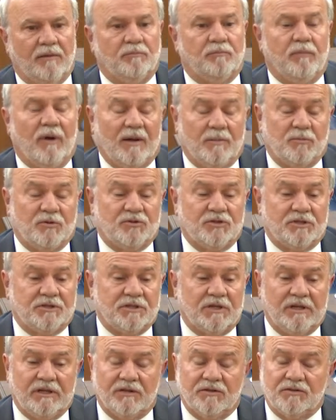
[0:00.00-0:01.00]
my
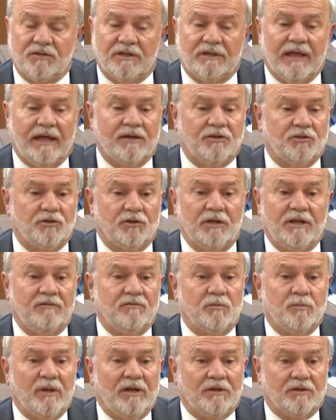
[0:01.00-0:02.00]
position is that shouldn't
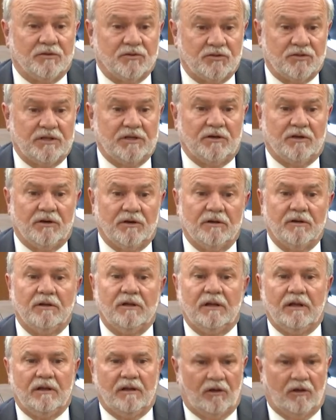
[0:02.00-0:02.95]
even be considered